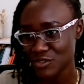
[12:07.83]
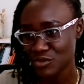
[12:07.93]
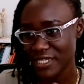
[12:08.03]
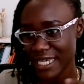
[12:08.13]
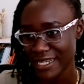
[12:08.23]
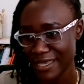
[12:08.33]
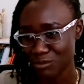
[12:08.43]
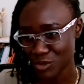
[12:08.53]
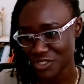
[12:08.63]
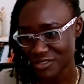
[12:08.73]
you get
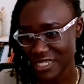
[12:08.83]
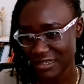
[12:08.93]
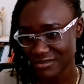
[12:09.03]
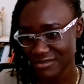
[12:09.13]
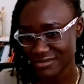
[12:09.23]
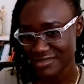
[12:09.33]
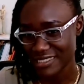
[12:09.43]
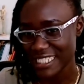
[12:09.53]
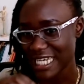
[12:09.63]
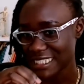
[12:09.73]

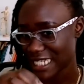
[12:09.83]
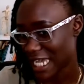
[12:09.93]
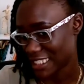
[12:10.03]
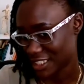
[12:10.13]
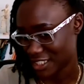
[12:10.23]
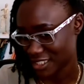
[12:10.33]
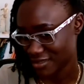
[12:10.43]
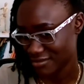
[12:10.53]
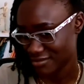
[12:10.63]
emotionally attached